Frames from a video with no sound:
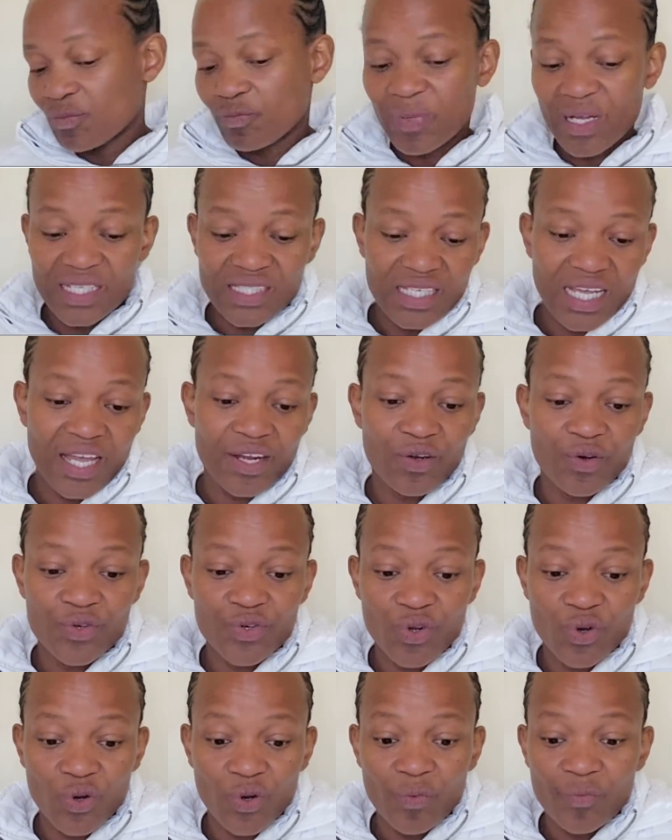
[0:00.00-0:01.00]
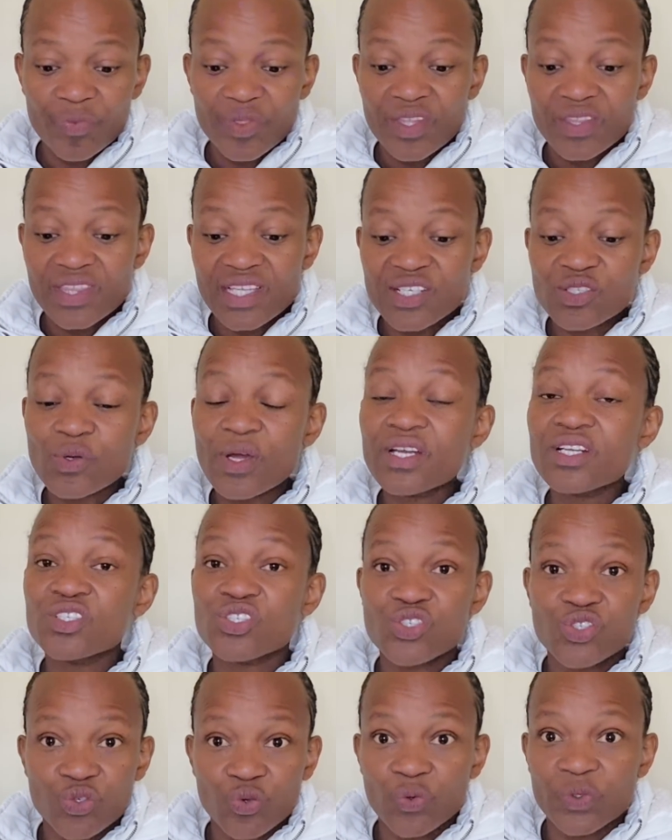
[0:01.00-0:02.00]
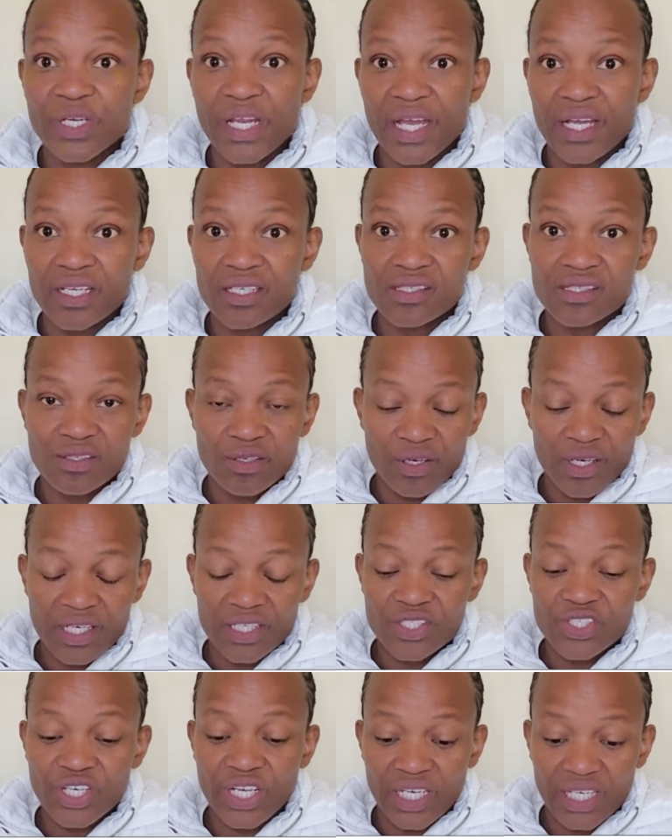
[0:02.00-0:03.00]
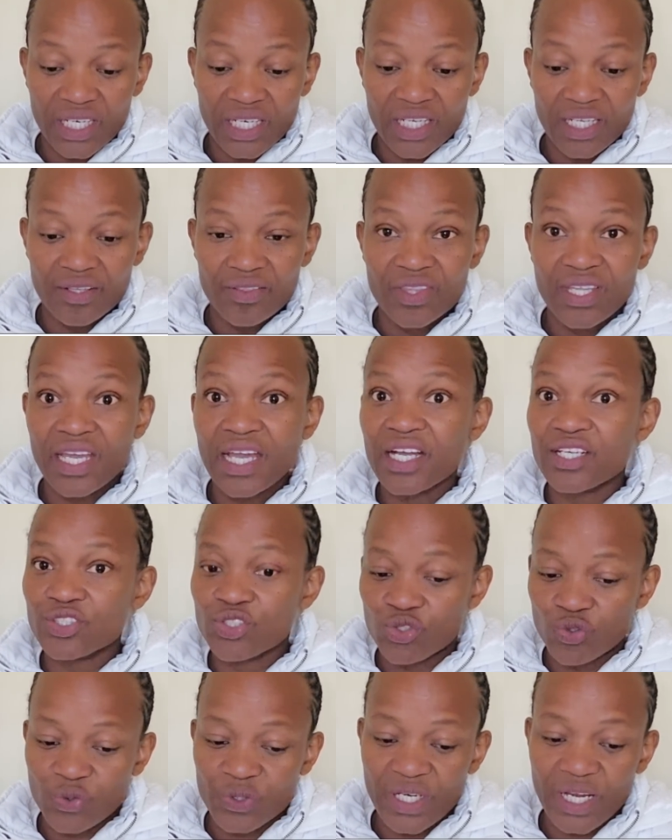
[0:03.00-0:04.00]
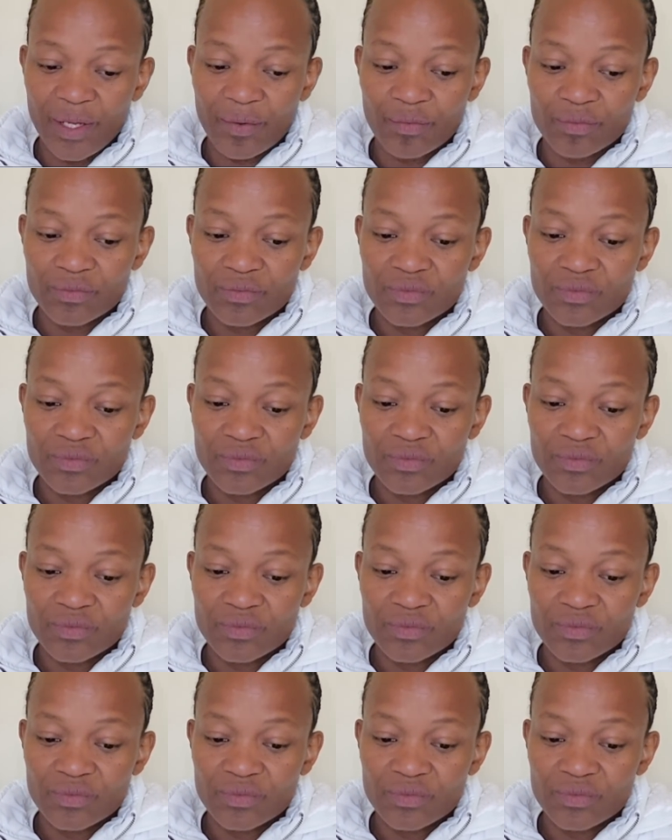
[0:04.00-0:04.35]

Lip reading: But I don't know. This one is junior. It's not a trainee. They are junior.